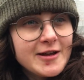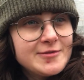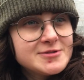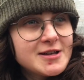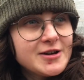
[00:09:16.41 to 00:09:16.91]

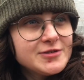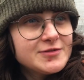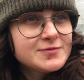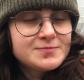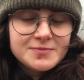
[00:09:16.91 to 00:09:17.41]

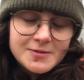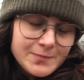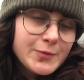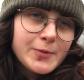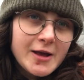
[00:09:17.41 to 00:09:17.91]
himself,
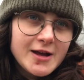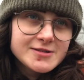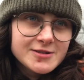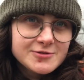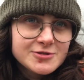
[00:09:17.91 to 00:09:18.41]
probably
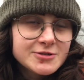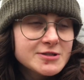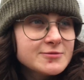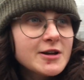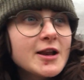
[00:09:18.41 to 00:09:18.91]
has no
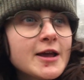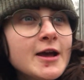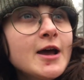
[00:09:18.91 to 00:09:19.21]
choice really,